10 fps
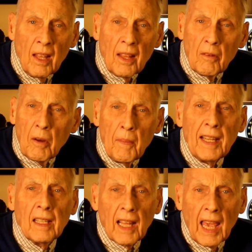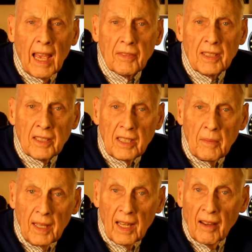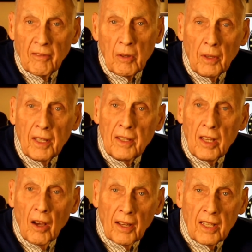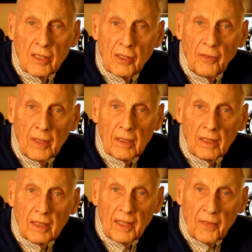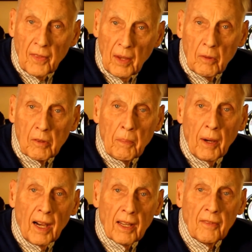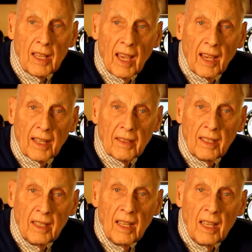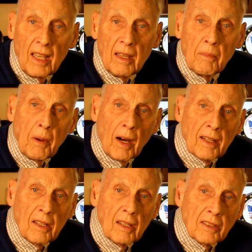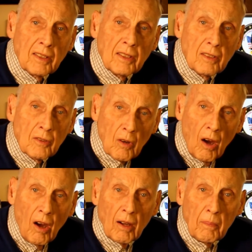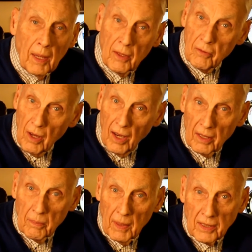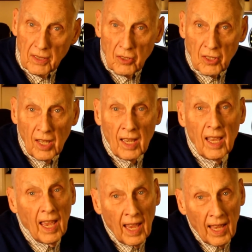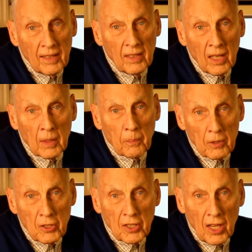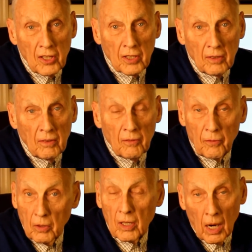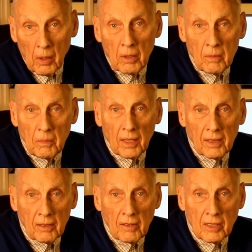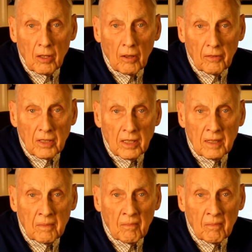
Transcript: There were many laughs as he made everyone in the audience feel that they were a part of the act. He imparted a strong patriotic message and an appreciation for our military service.